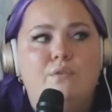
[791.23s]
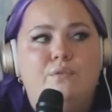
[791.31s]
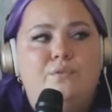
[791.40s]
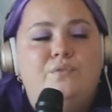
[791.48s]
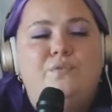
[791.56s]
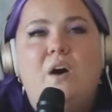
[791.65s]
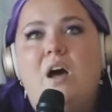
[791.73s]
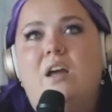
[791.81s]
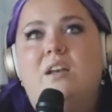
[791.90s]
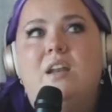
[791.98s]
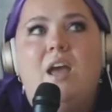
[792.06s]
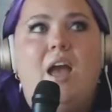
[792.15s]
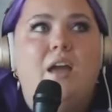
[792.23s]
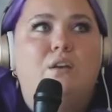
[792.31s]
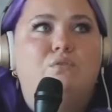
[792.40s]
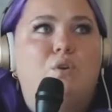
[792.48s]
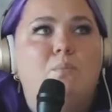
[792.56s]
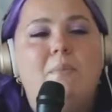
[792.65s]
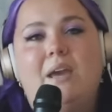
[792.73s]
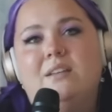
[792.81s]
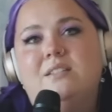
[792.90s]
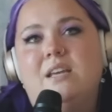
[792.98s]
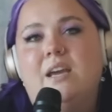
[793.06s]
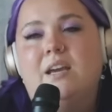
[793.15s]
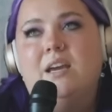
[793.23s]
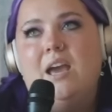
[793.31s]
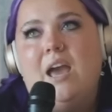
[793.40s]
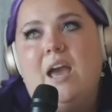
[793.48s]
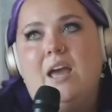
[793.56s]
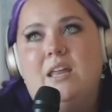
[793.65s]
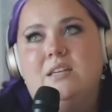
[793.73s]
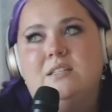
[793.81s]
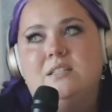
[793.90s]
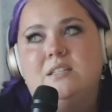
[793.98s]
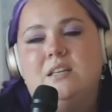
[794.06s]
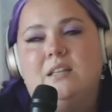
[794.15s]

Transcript: fun and romantic and